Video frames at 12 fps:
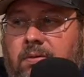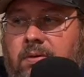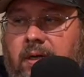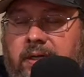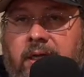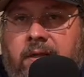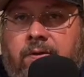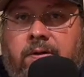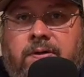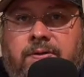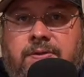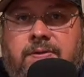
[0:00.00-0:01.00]
again,
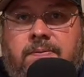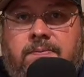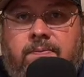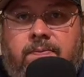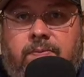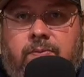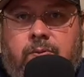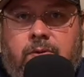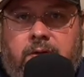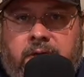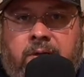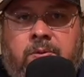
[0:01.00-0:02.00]
there's,
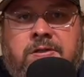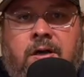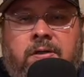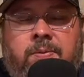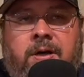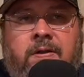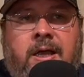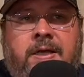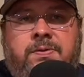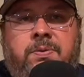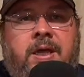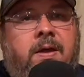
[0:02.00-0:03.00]
like we talked about
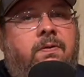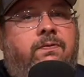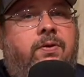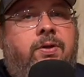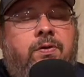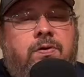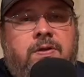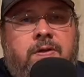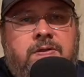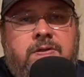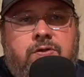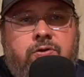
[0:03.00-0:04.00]
last week, I have a feeling
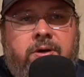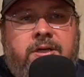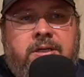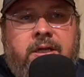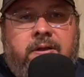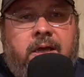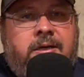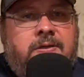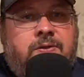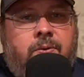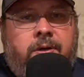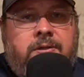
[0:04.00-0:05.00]
this trade deadline
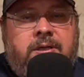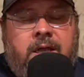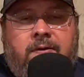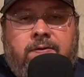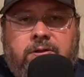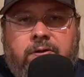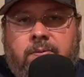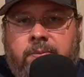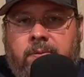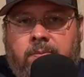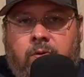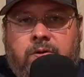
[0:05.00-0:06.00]
is going to have a little
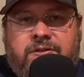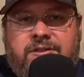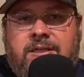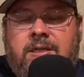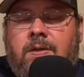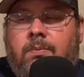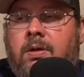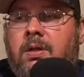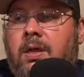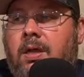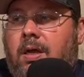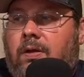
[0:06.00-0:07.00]
bit more steam,
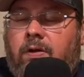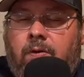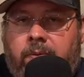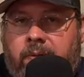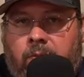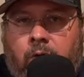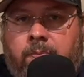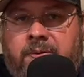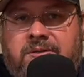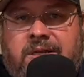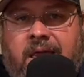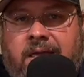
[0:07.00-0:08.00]
a little bit more
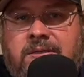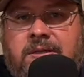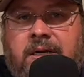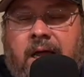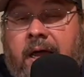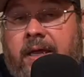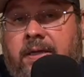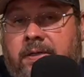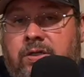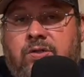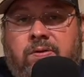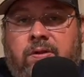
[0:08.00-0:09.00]
pizzazz than I
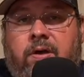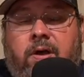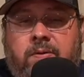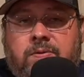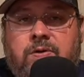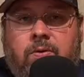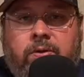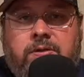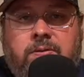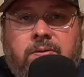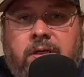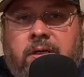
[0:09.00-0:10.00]
initially thought it was going
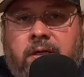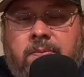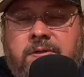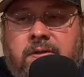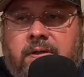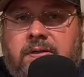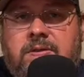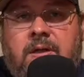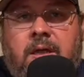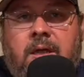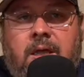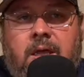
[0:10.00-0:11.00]
to leading up to this.
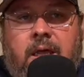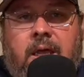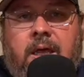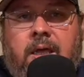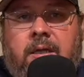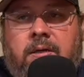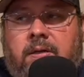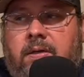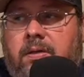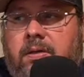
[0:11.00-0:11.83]
And